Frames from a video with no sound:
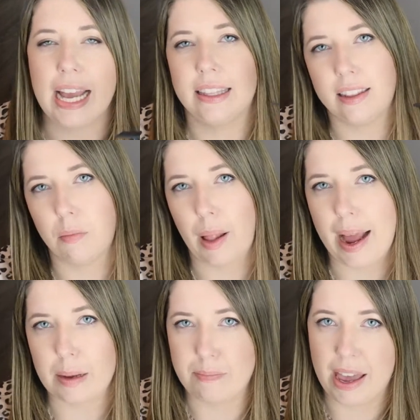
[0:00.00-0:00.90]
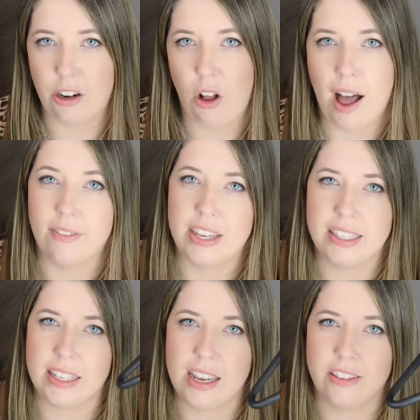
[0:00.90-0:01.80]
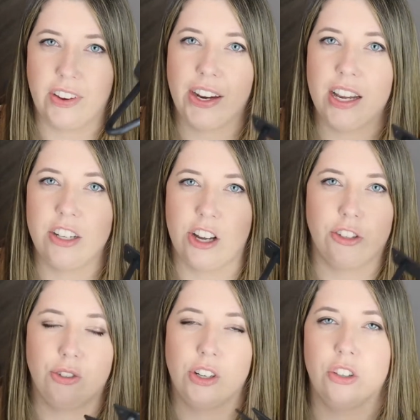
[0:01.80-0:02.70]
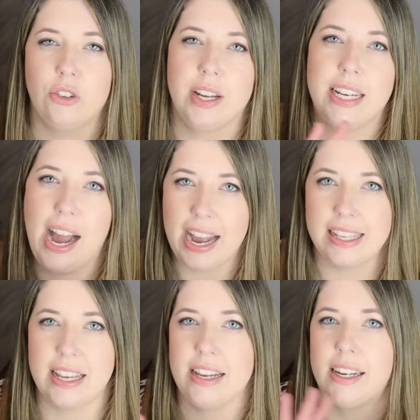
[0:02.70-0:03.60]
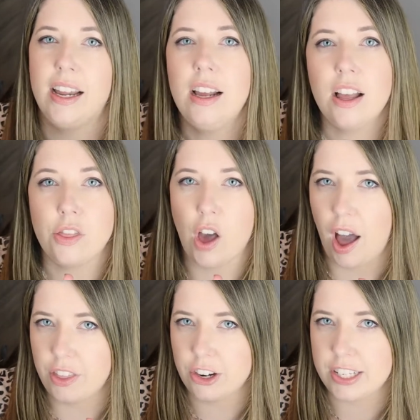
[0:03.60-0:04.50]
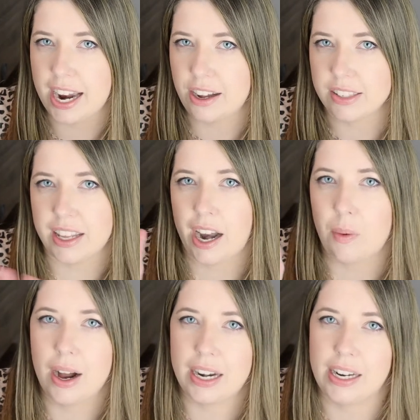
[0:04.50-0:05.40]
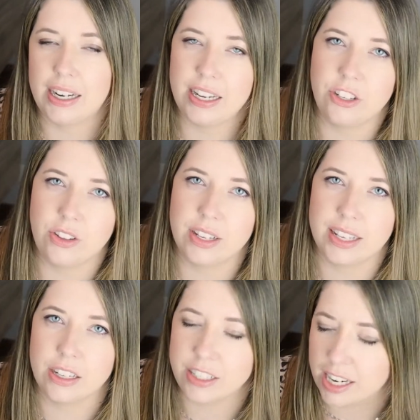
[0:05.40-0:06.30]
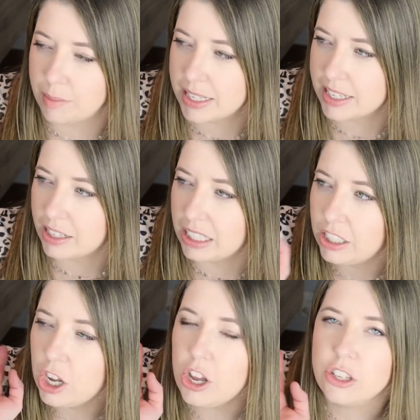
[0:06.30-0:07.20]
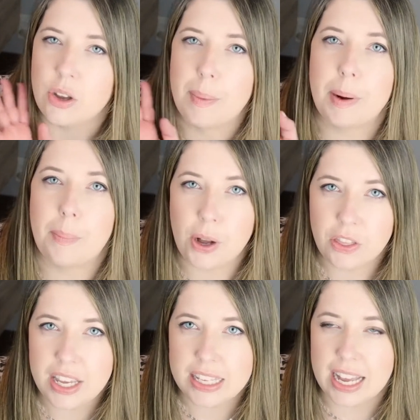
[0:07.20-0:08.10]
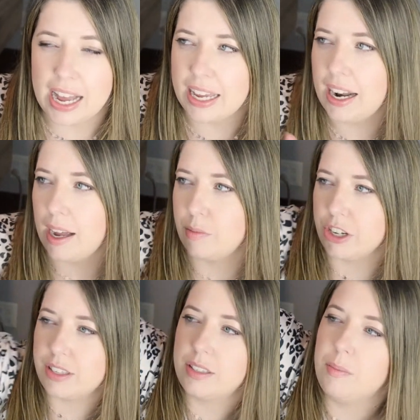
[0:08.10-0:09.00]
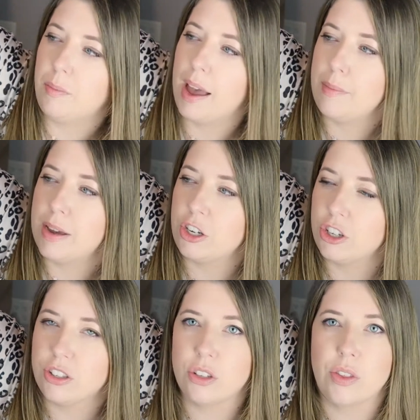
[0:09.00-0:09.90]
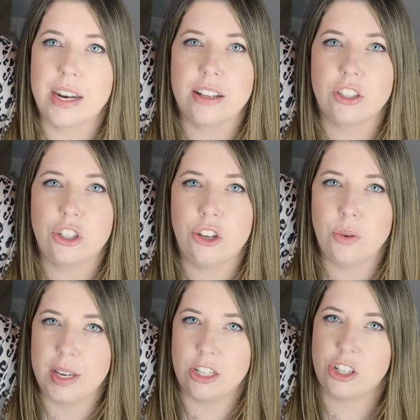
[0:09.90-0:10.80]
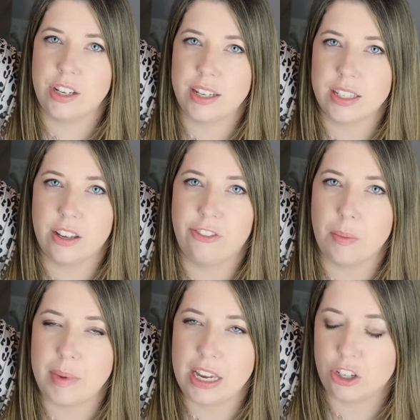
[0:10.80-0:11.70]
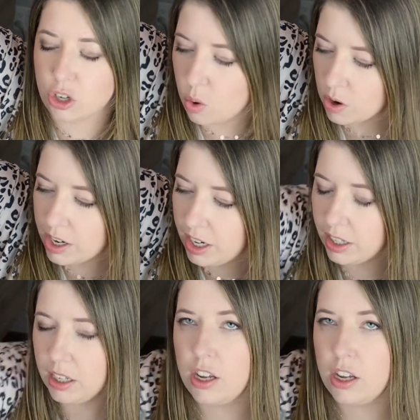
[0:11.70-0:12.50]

and then the black metal obviously is very industrial, so it ties in the other styles that I wanted into this entertainment center. So I'm gonna put these on. I'm just, I measured so that it's two inches from each corner.